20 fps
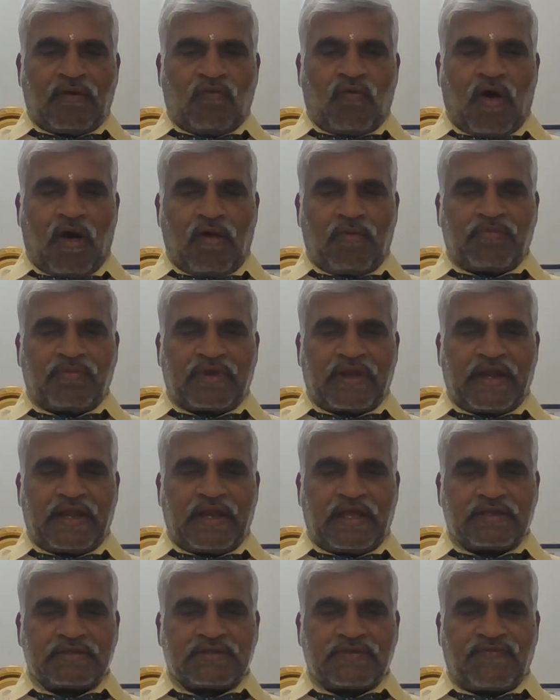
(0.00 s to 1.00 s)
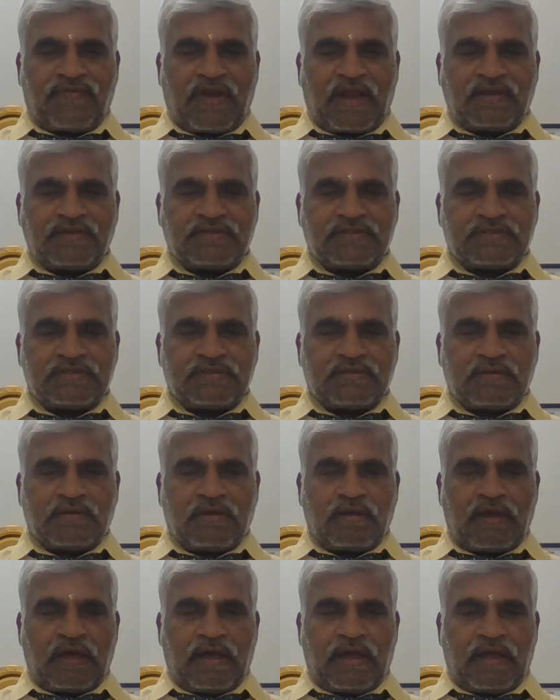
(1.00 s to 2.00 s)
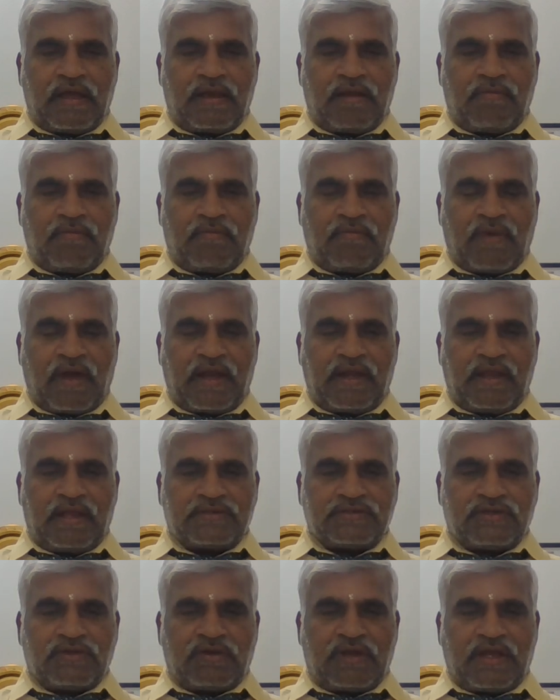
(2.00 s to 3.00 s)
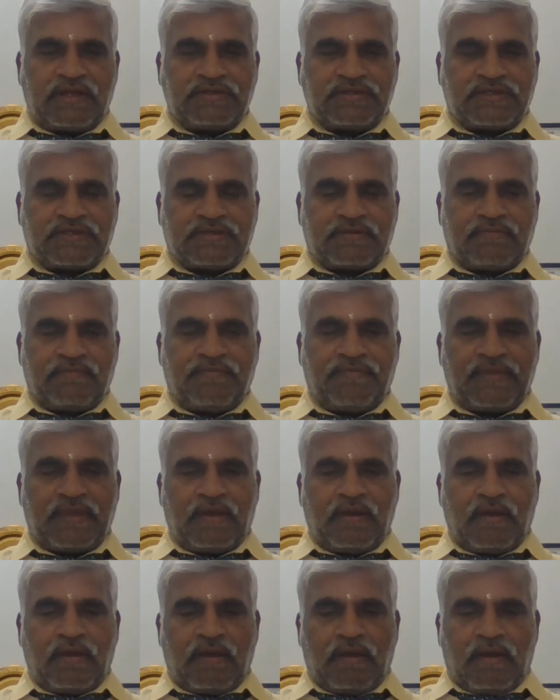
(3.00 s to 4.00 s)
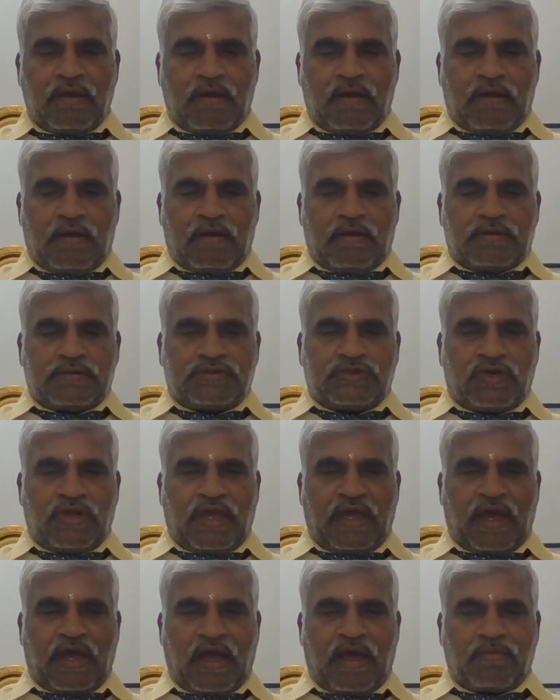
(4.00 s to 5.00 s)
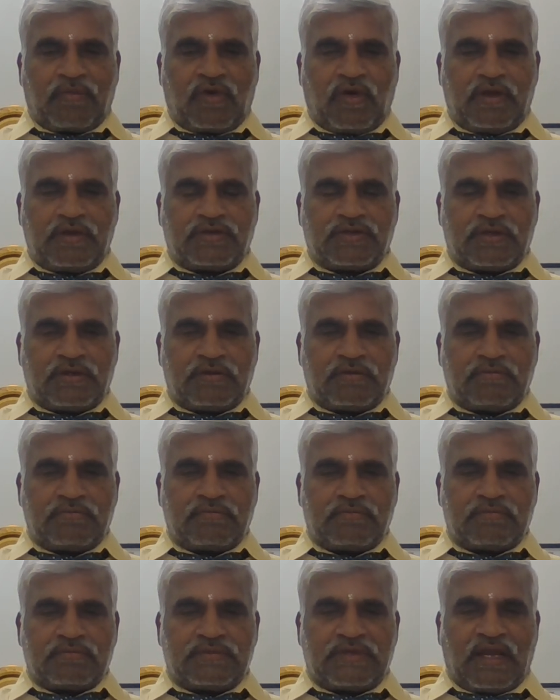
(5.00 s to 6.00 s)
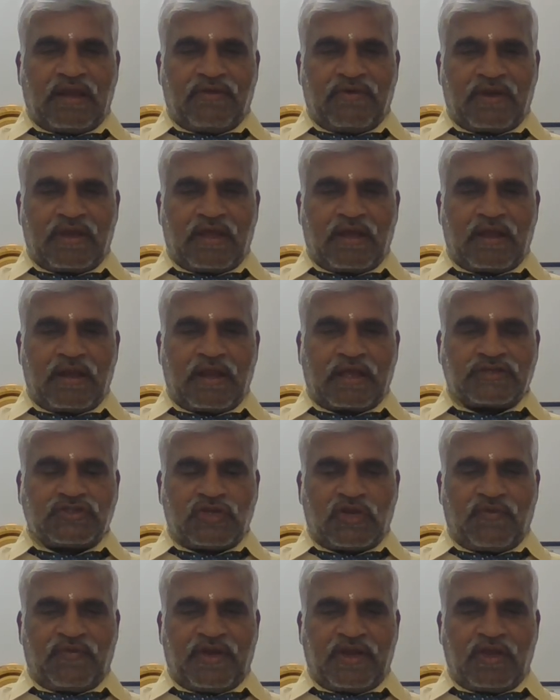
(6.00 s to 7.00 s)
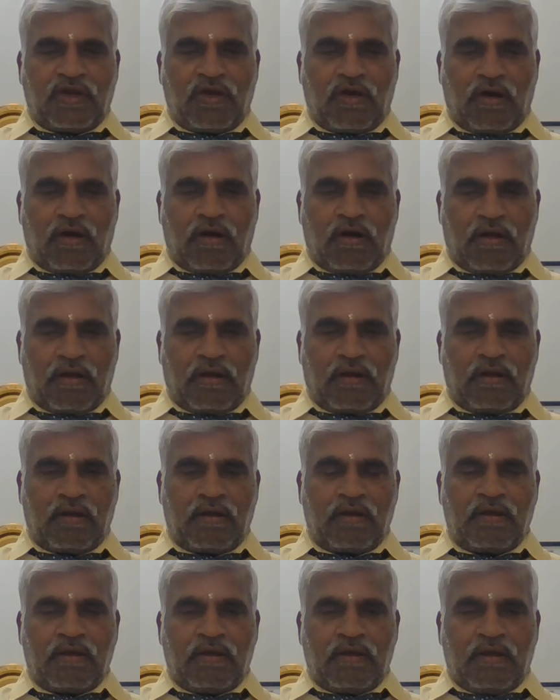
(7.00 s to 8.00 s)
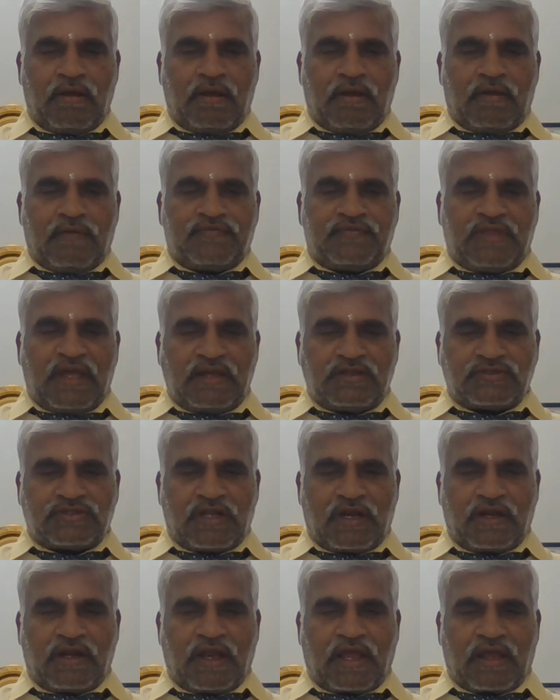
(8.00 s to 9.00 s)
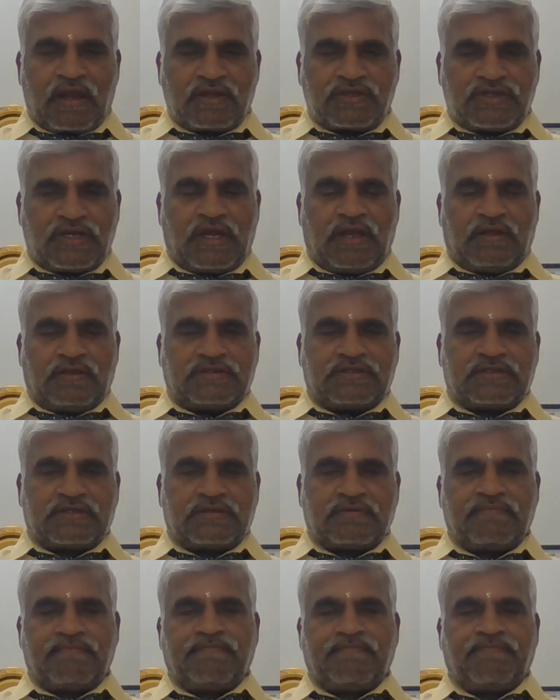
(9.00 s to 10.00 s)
Warm greetings, friends, and my dear students. Today I am going to deliver a lecture video on thin cylindrical shells.